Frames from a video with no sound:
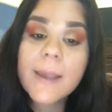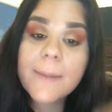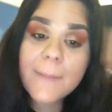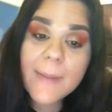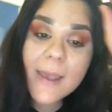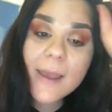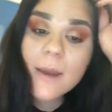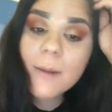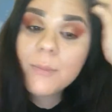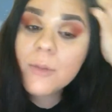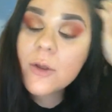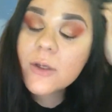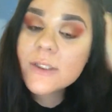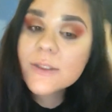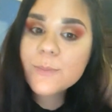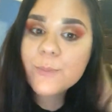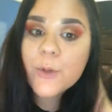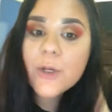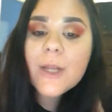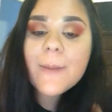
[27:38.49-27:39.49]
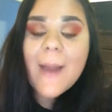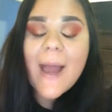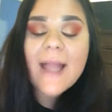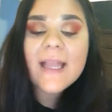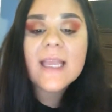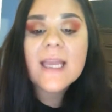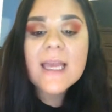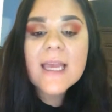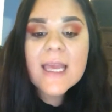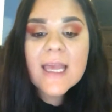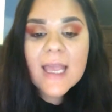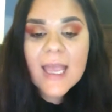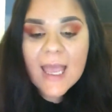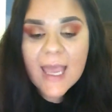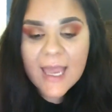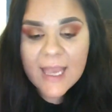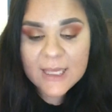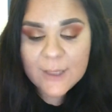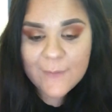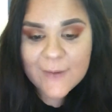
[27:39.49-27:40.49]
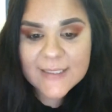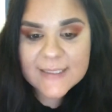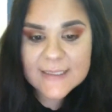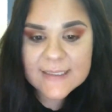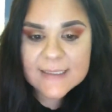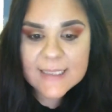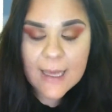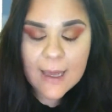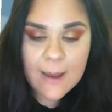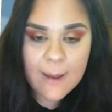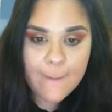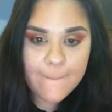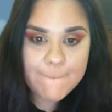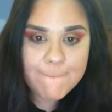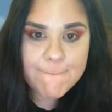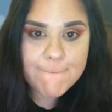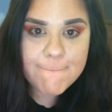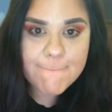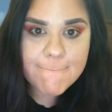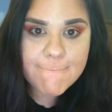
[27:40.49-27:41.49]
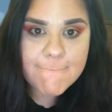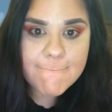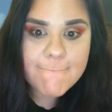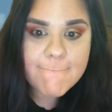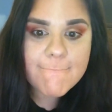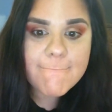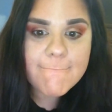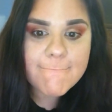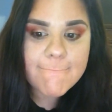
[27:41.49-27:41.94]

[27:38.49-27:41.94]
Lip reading: and my makeup looks pretty bad. Anyways, I